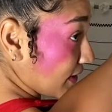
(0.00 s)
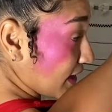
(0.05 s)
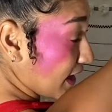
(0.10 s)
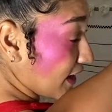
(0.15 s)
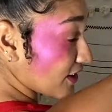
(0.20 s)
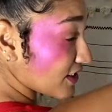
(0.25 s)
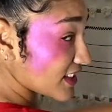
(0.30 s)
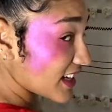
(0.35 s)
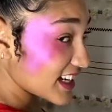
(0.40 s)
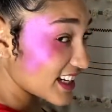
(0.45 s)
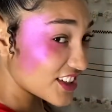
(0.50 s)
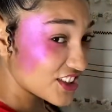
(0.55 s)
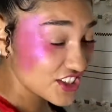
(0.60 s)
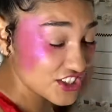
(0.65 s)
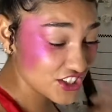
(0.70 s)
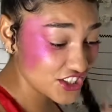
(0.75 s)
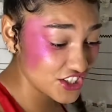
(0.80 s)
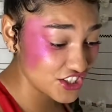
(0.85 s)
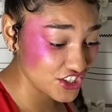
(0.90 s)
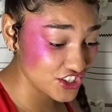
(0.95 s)
I was kind of just
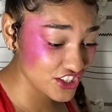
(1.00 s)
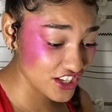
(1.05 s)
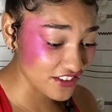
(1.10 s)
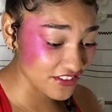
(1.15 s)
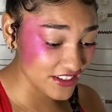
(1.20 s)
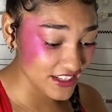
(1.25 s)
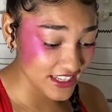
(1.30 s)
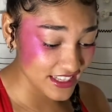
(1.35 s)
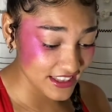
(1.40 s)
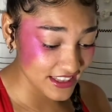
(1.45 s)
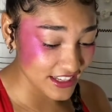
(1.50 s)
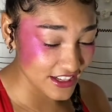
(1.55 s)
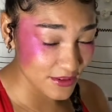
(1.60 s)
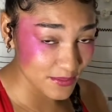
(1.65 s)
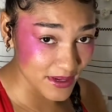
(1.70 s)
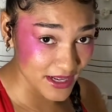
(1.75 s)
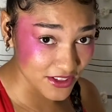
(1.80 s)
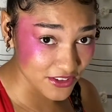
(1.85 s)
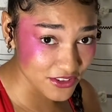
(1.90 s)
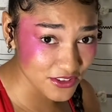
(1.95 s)
gonna shove it in there, but
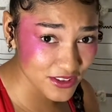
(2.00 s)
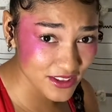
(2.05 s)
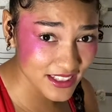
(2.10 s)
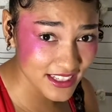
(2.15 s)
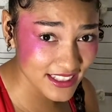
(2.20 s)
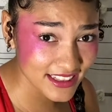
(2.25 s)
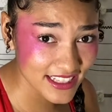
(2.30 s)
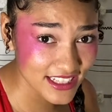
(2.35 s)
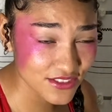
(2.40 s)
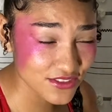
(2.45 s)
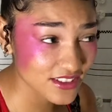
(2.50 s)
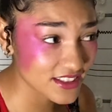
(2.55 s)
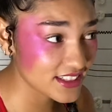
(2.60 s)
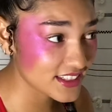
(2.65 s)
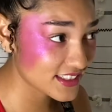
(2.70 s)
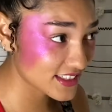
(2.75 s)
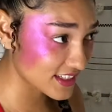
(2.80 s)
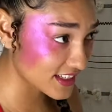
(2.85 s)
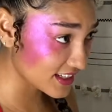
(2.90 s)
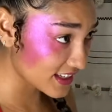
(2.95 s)
I don't think that's
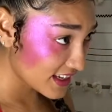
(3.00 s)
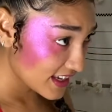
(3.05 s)
realistic.